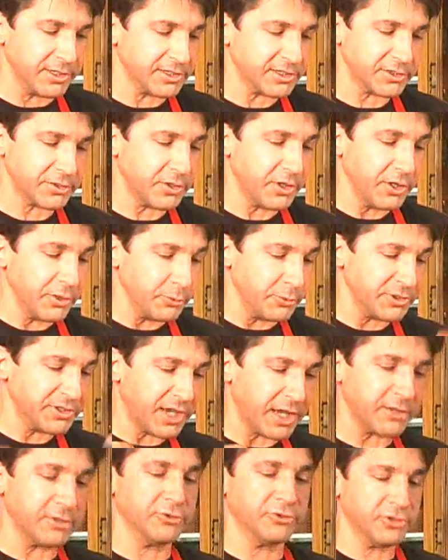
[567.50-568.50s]
this,
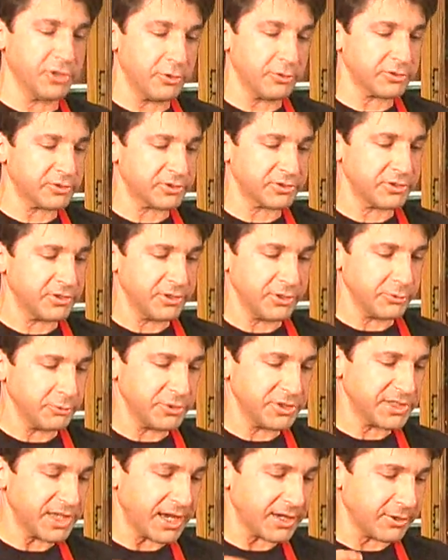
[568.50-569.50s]
recycle jokes,
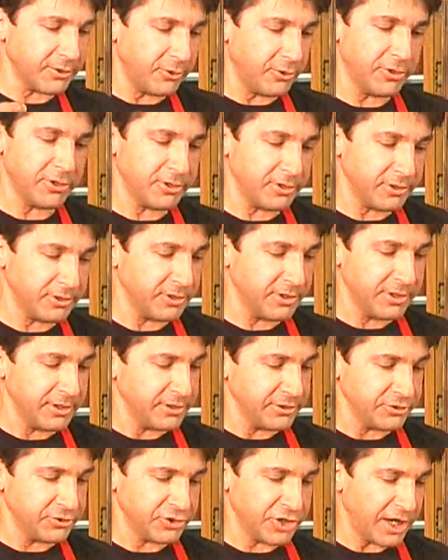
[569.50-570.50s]
recycle oil,
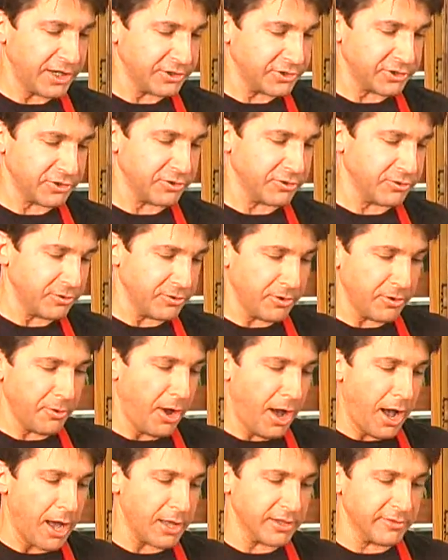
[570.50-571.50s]
change your
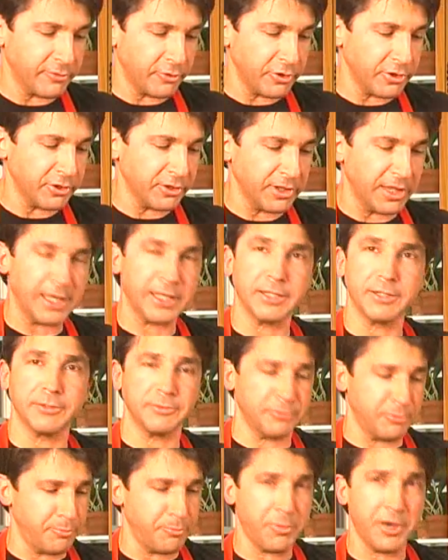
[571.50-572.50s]
olive oil
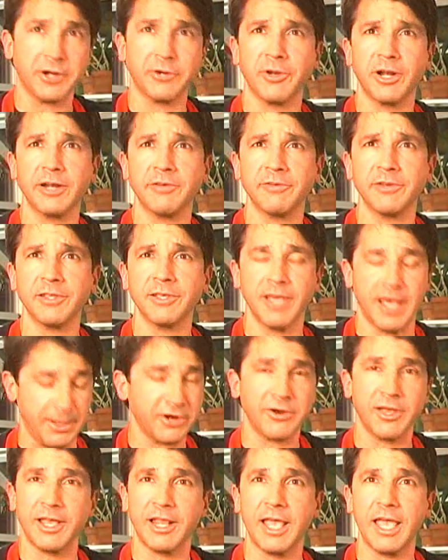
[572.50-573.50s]
and butter at every
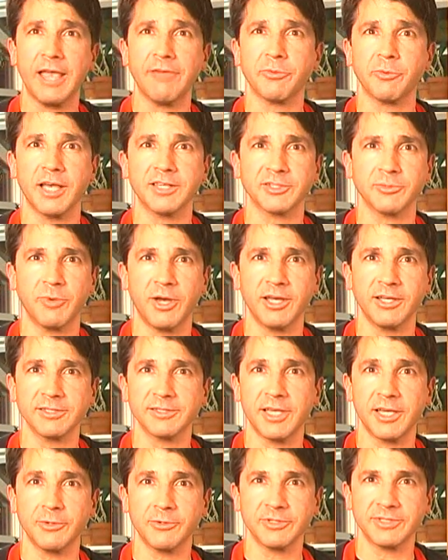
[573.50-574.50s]
1,000
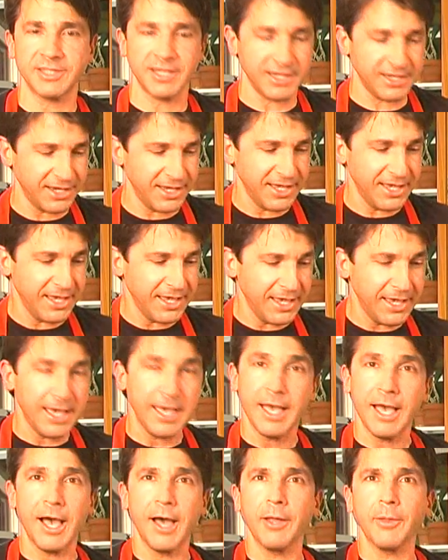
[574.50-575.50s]
miles, I always say.
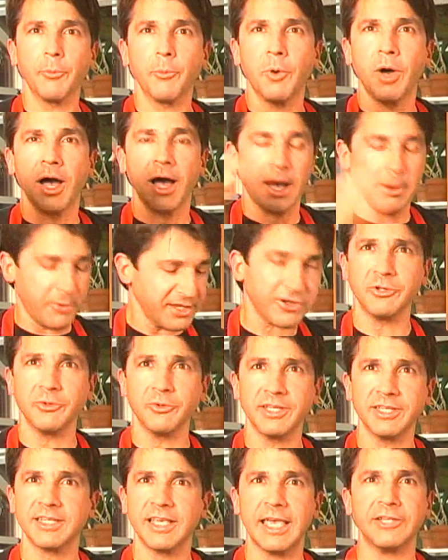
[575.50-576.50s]
I want to
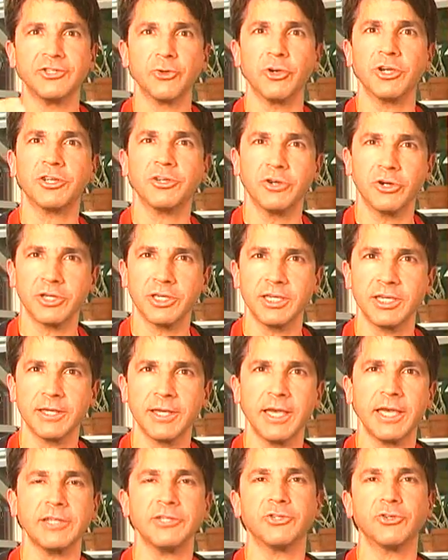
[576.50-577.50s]
do this, enjoy
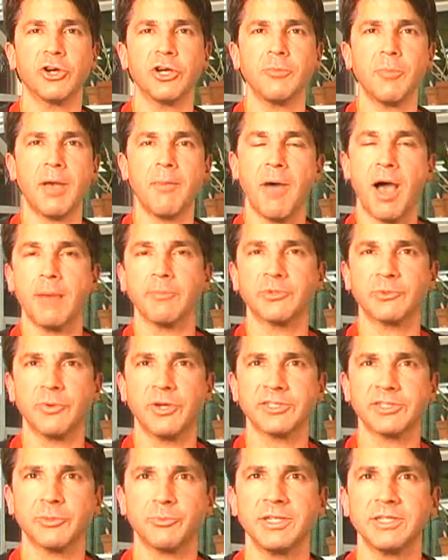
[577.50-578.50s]
cooking, enjoy my mom's
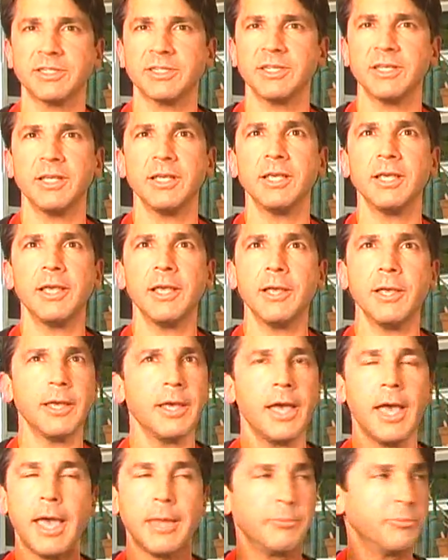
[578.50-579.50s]
recipes,
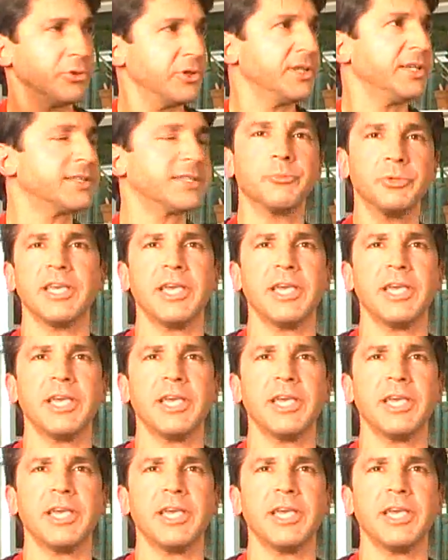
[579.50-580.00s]
and please